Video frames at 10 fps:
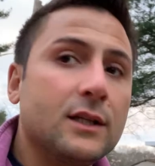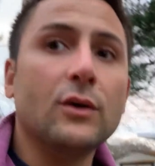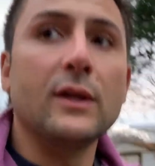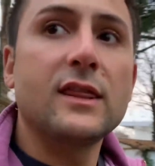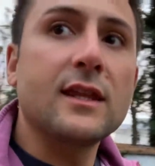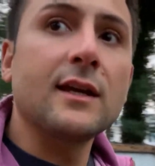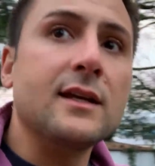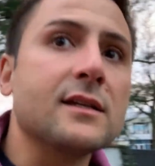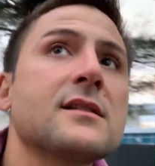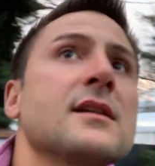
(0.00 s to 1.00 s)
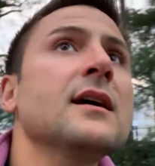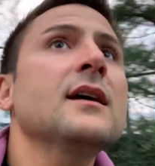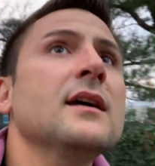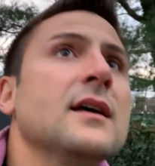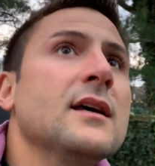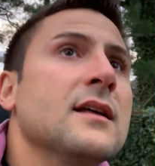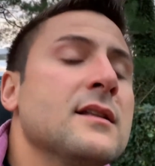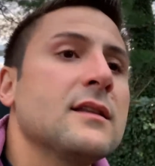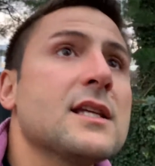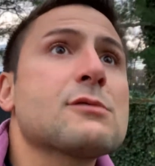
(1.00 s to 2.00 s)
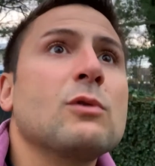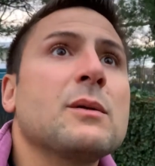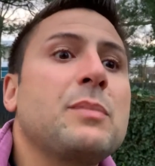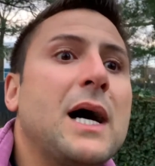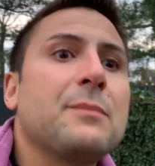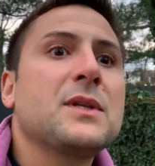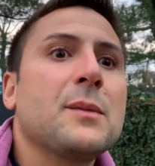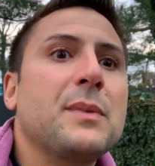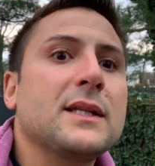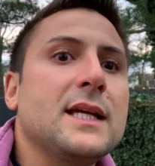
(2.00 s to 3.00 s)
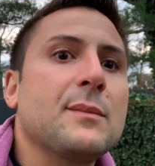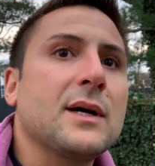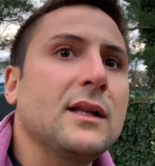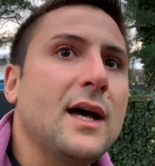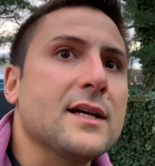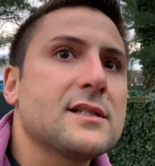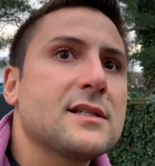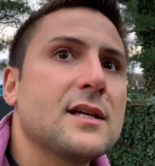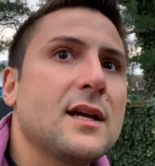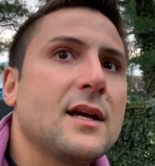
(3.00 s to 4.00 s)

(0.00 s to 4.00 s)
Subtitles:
The only thing is, this one popped up on the MLS.